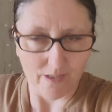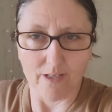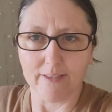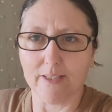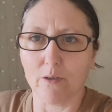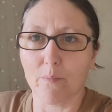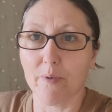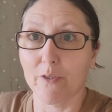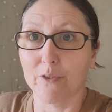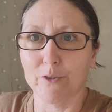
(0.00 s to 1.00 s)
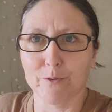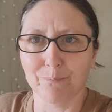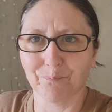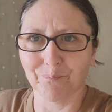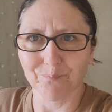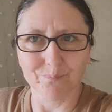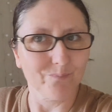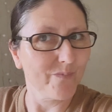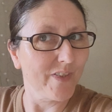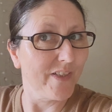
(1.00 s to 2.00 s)
And now I'm home.
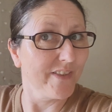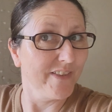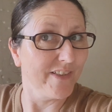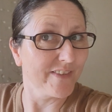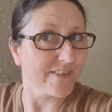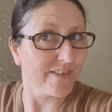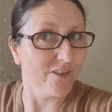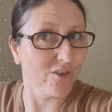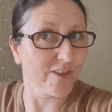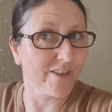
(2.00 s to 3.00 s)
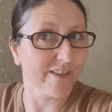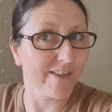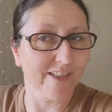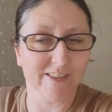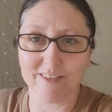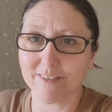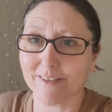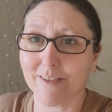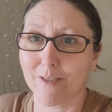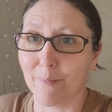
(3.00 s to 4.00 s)
And yes, look at the grey hairs,
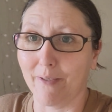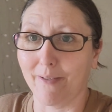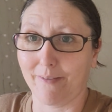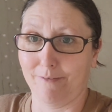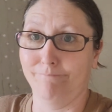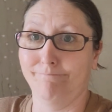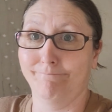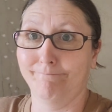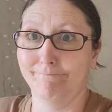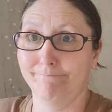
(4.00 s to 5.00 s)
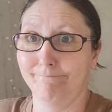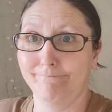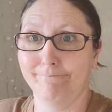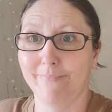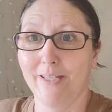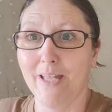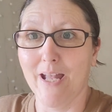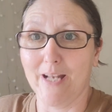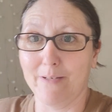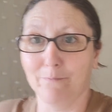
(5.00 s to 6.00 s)
they're back. And
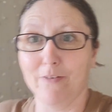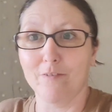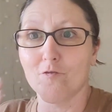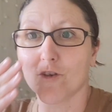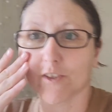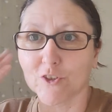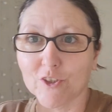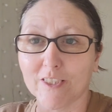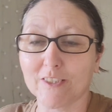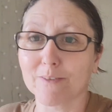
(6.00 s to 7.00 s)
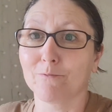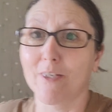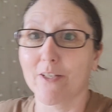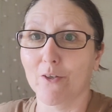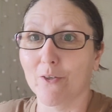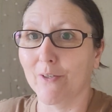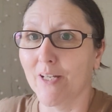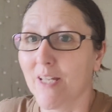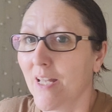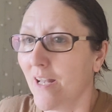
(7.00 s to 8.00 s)
I'm very rosy cheeked because I'm red hot.
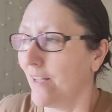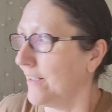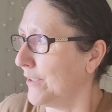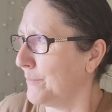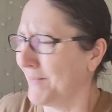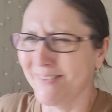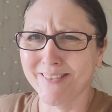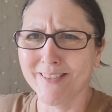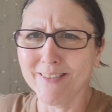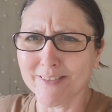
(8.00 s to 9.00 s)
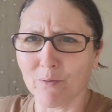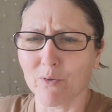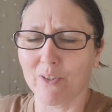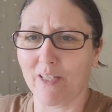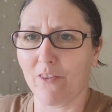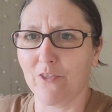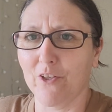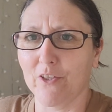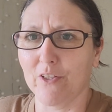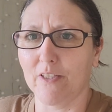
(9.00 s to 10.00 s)
It says that we're going to get a
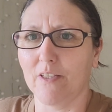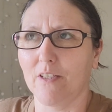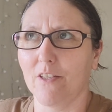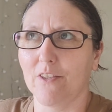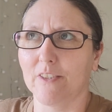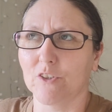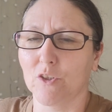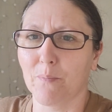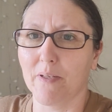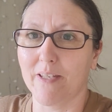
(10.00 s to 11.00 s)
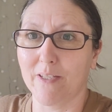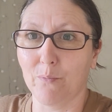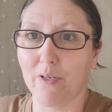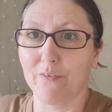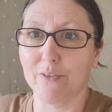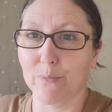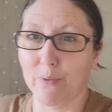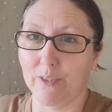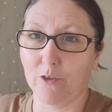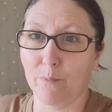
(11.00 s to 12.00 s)
30. It's going to be a heat wave this
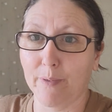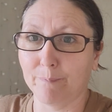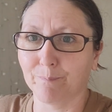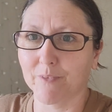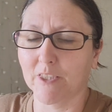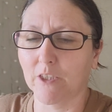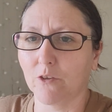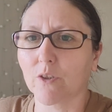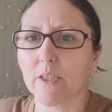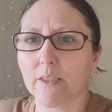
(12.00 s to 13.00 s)
week coming in the UK,